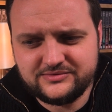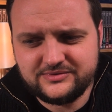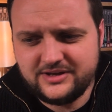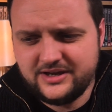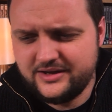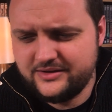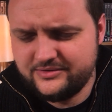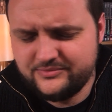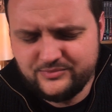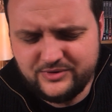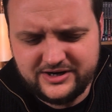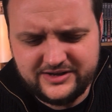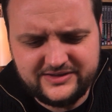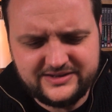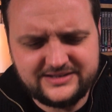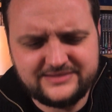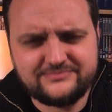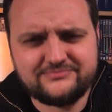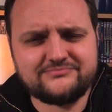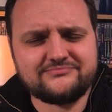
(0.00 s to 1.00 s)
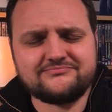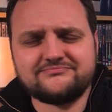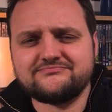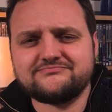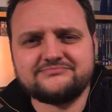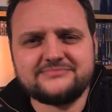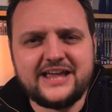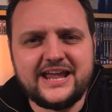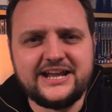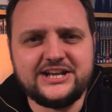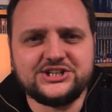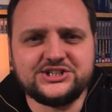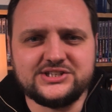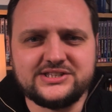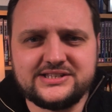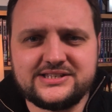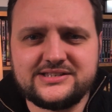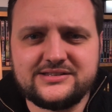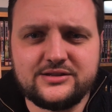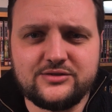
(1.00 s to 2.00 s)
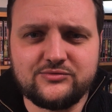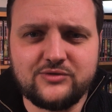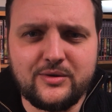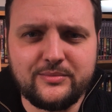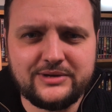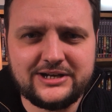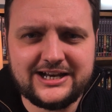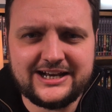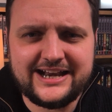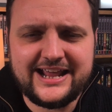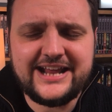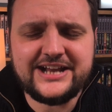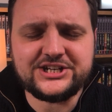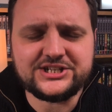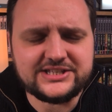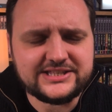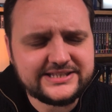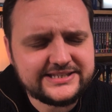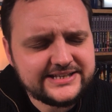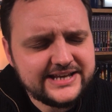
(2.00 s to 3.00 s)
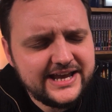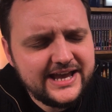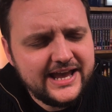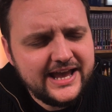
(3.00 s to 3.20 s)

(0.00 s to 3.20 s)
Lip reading: of one of the agents, the Romulan agents.